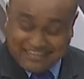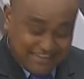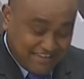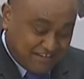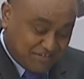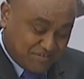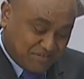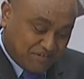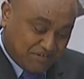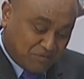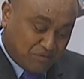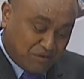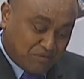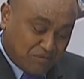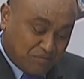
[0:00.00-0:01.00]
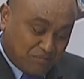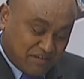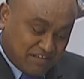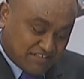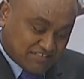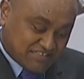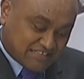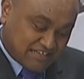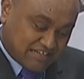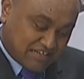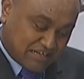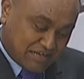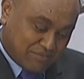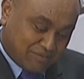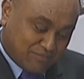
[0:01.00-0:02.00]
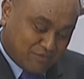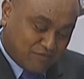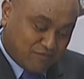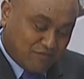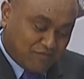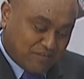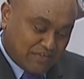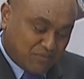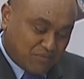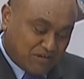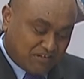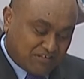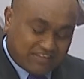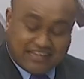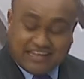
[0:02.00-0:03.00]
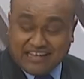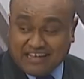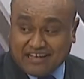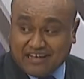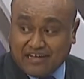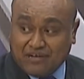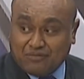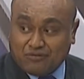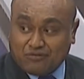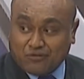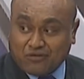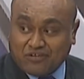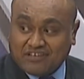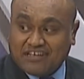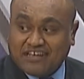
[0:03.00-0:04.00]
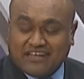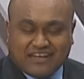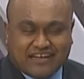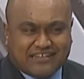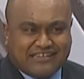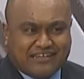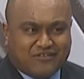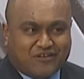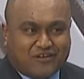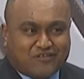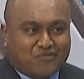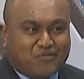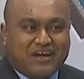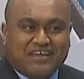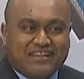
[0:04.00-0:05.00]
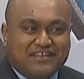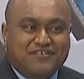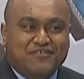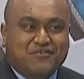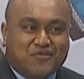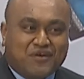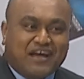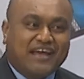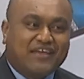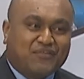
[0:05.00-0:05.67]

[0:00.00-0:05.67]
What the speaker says: Yeah. Quick repairs come up to $50, whereas early withdrawals are $10. Why are they so high,